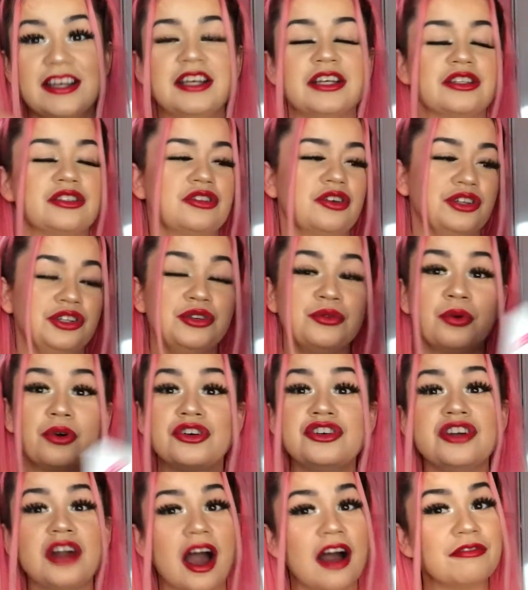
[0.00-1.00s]
So you will
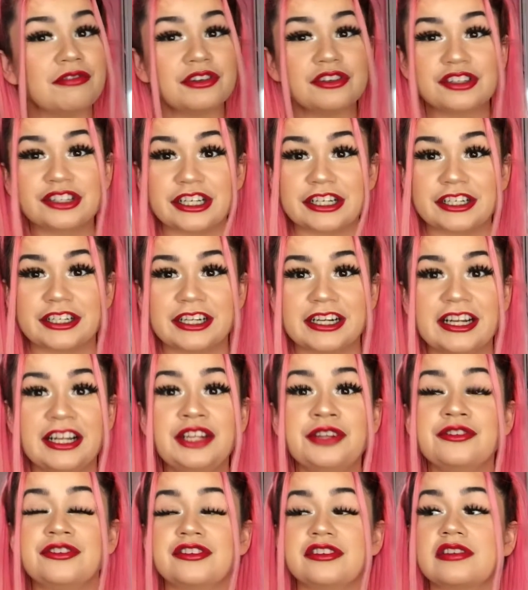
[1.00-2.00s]
not feel jittery,
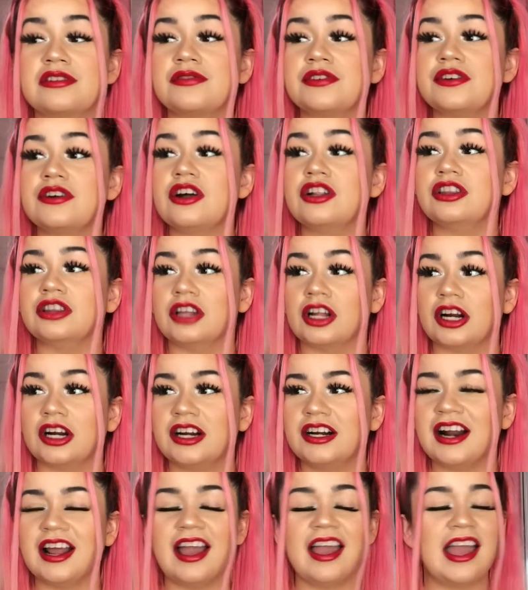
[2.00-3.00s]
you just feel
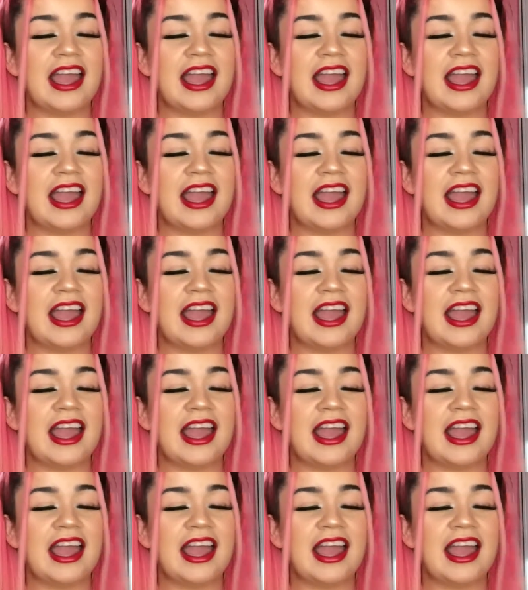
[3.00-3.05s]
alert